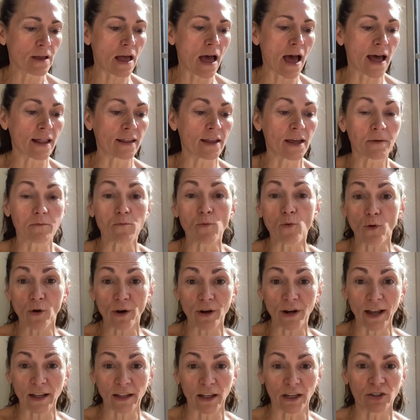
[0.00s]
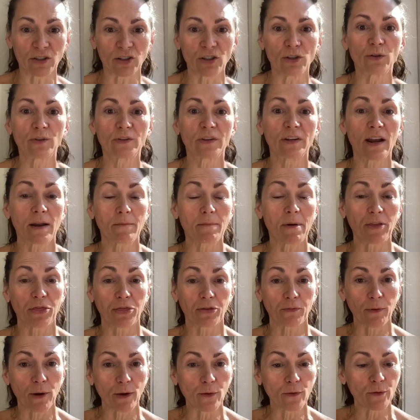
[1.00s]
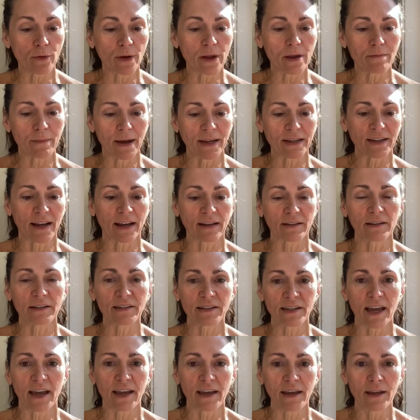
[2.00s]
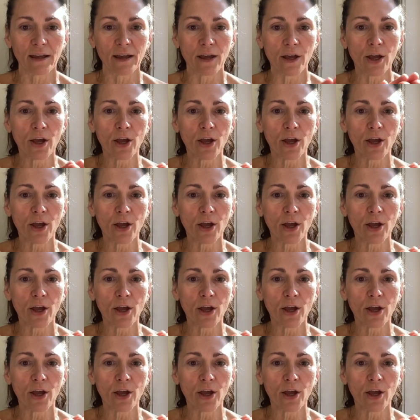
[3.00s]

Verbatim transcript: I like more and I like to use it on my throat and my decollete.